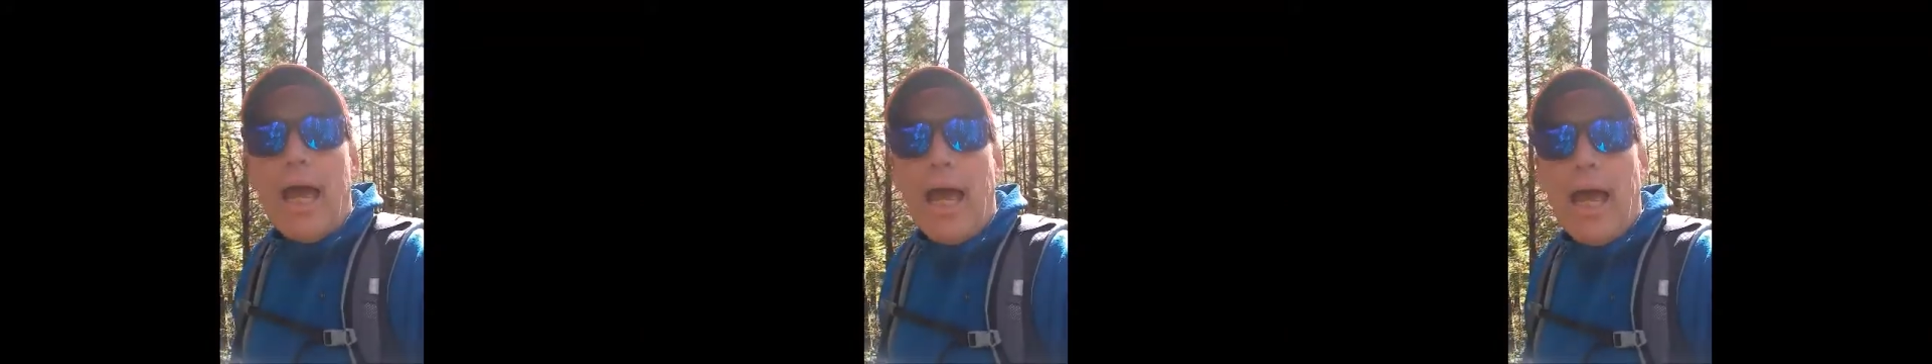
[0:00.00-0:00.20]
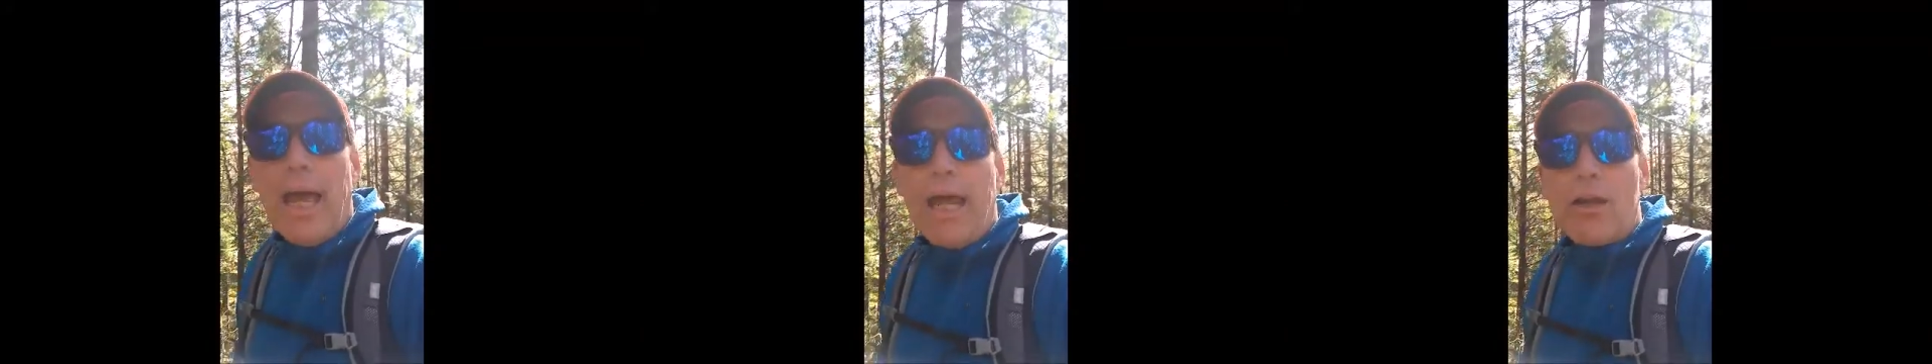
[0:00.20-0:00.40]

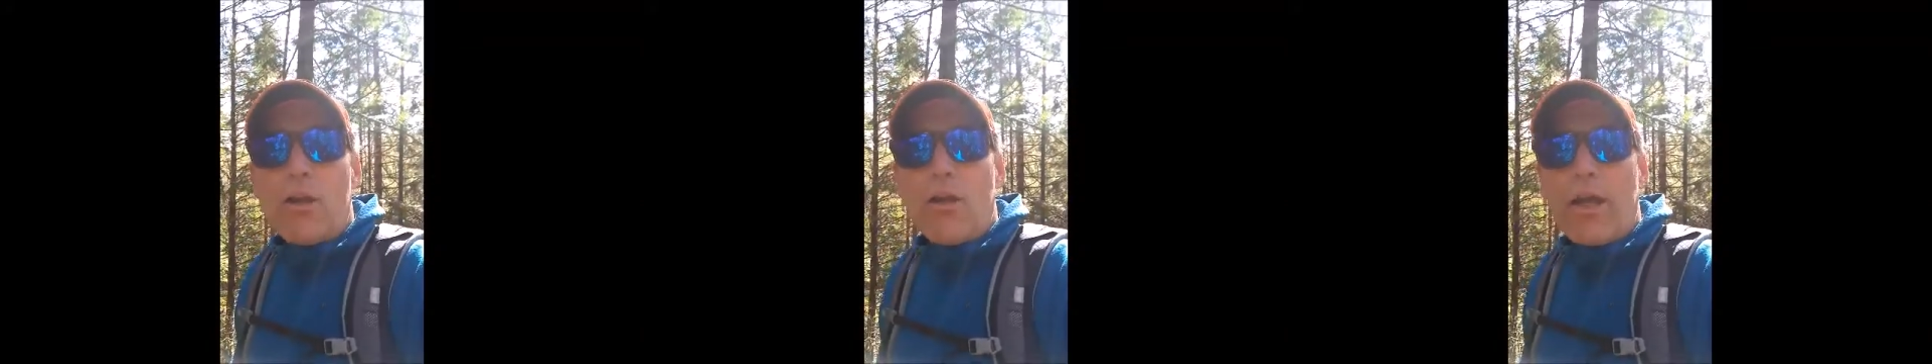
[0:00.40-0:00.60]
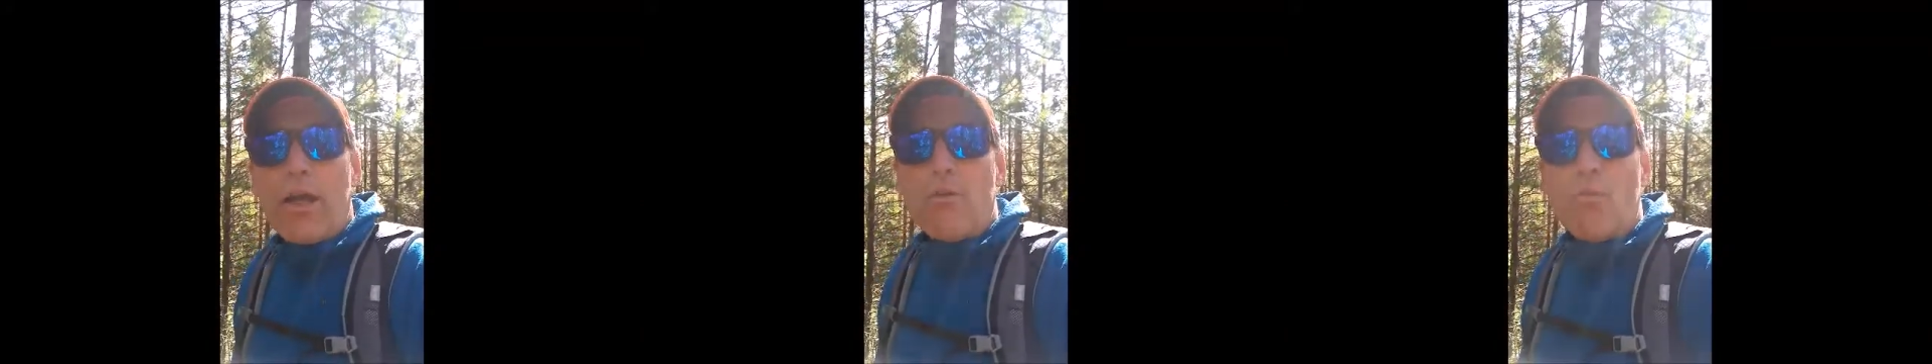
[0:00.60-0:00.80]
And
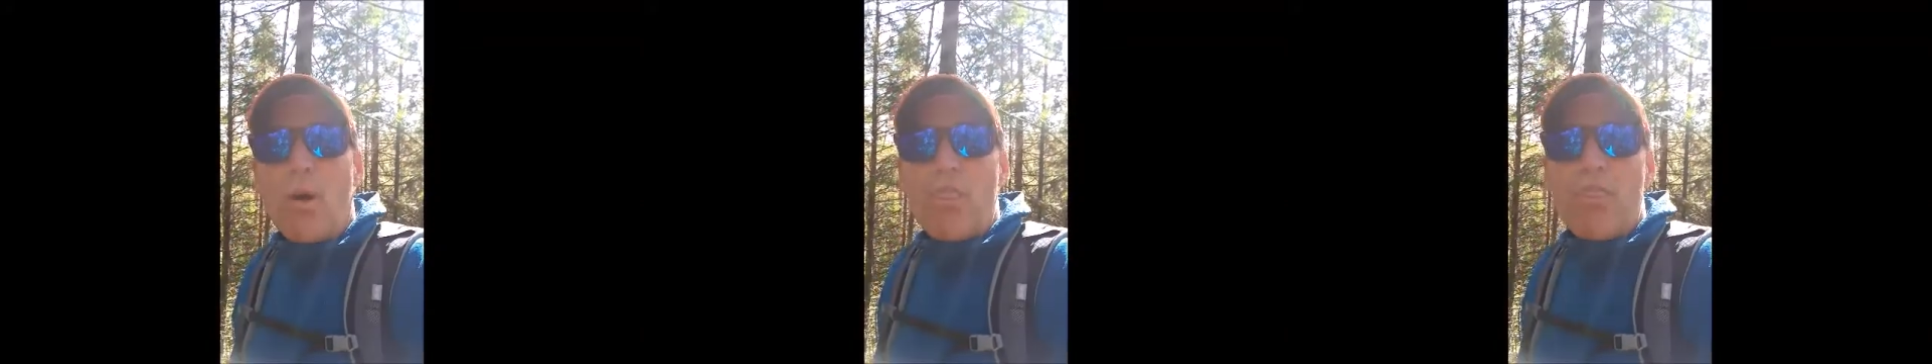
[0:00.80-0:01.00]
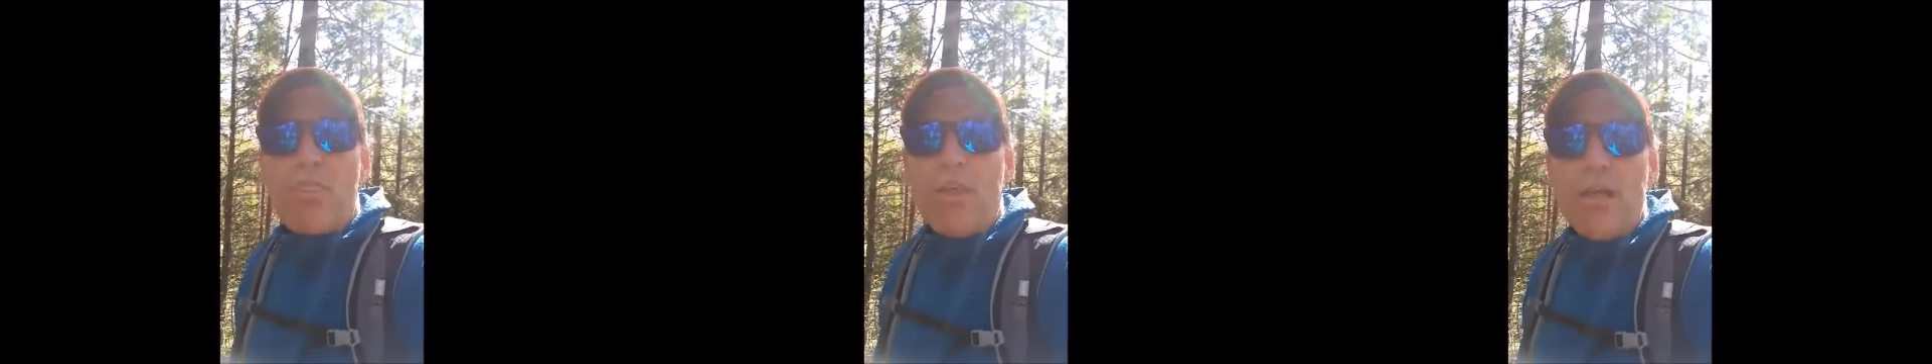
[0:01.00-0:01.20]
look at
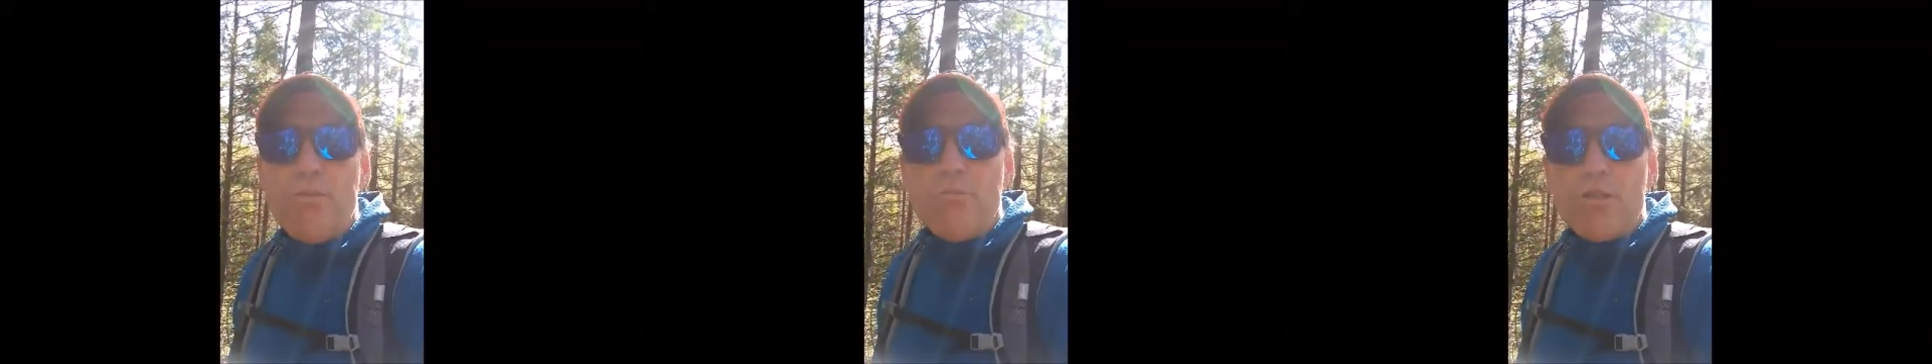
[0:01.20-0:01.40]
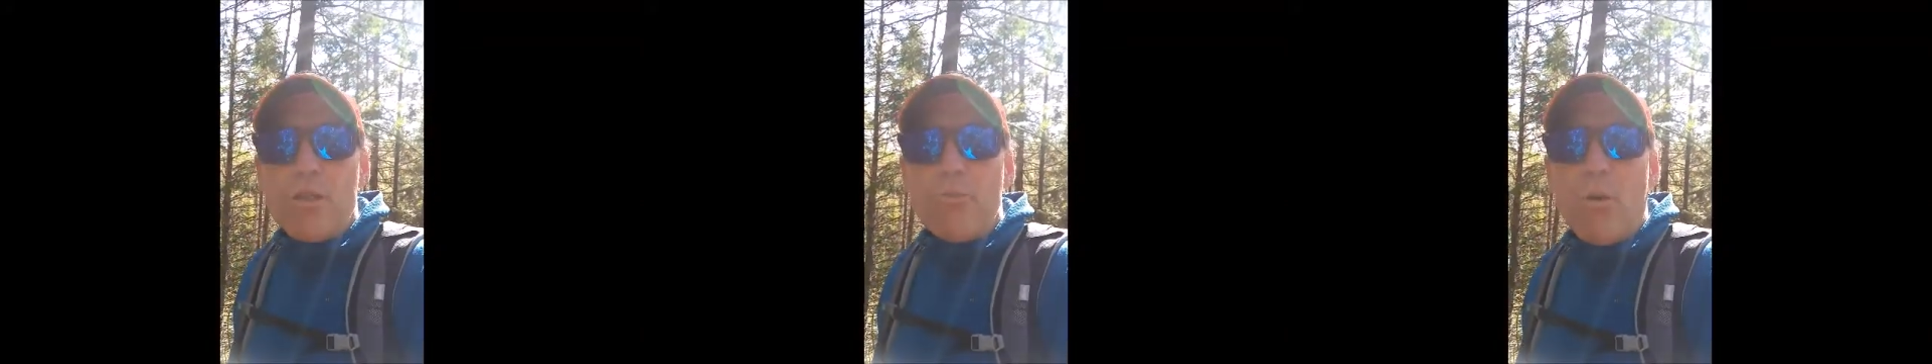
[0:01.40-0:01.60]
what
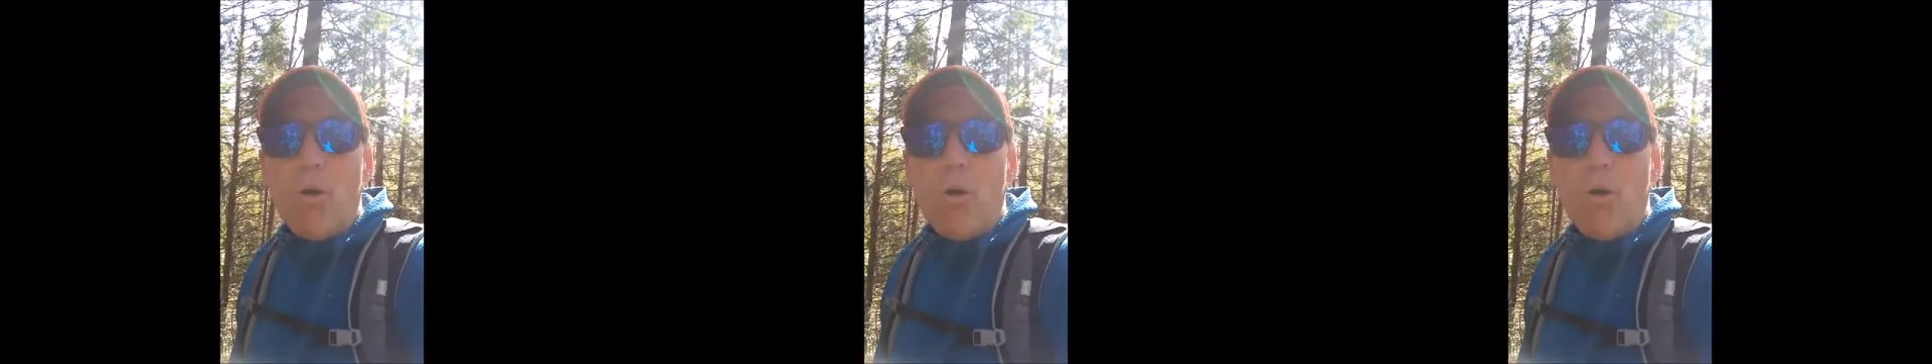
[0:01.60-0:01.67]
themes he